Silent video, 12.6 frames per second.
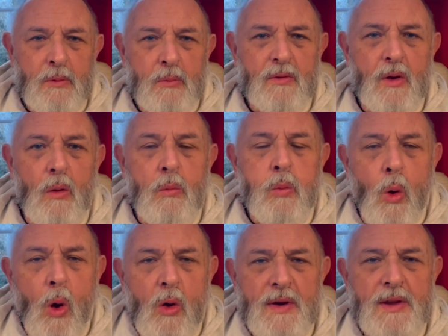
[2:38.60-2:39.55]
We've got a
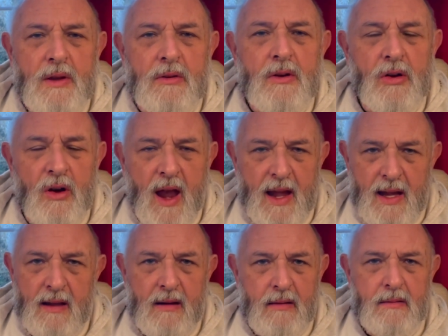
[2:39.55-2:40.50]
war in
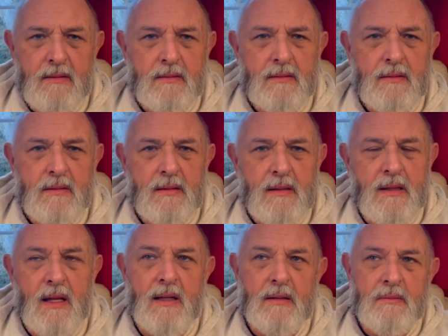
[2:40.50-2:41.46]
Ukraine
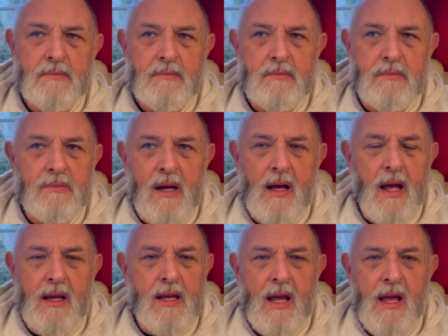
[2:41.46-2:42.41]
that,
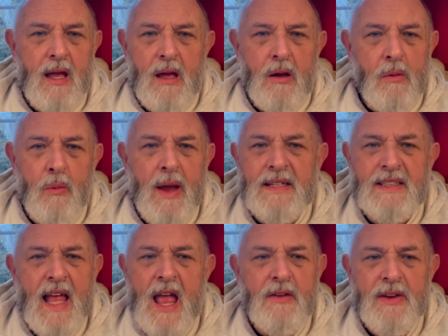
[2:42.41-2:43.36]
okay, where's
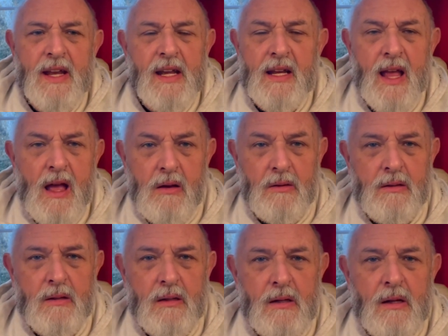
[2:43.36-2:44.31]
that ever going to
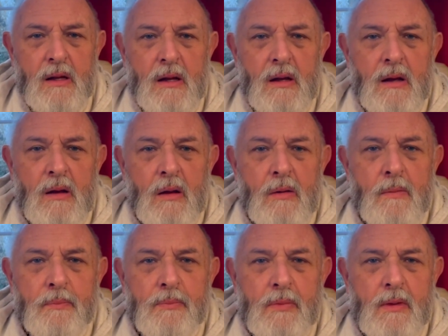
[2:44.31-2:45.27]
go?
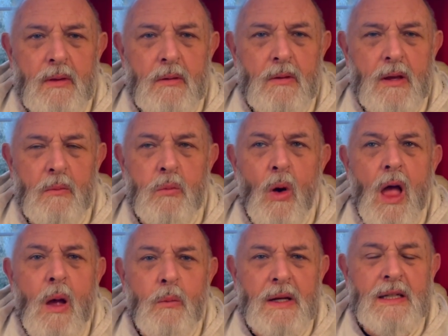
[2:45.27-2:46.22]
Yeah,
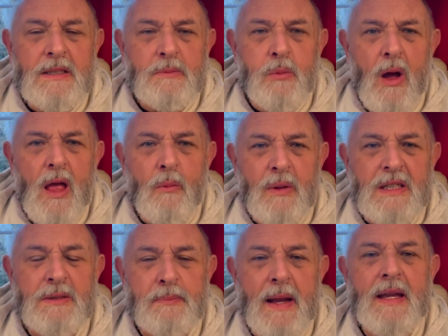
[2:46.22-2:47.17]
why are we
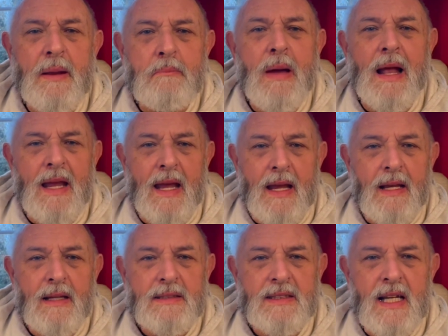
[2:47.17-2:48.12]
spending
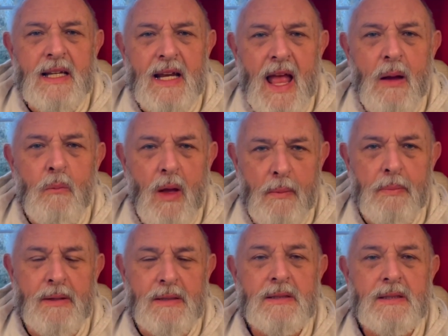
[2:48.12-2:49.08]
money sending out
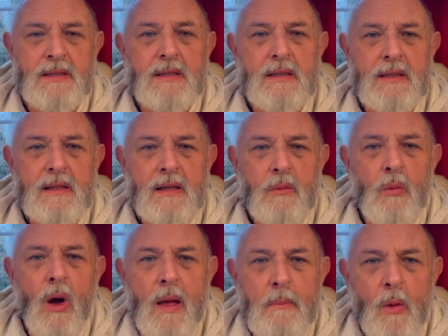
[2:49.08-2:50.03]
weapons?
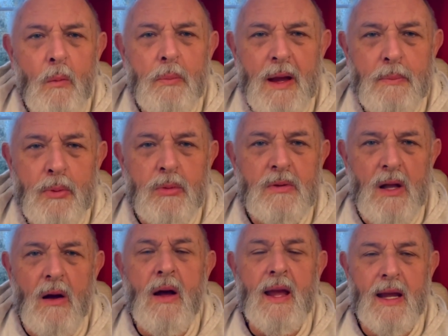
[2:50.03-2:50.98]
Why are more people
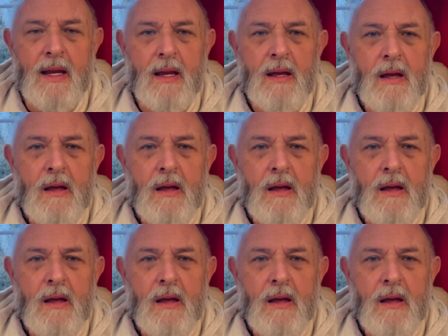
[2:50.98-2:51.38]
dying?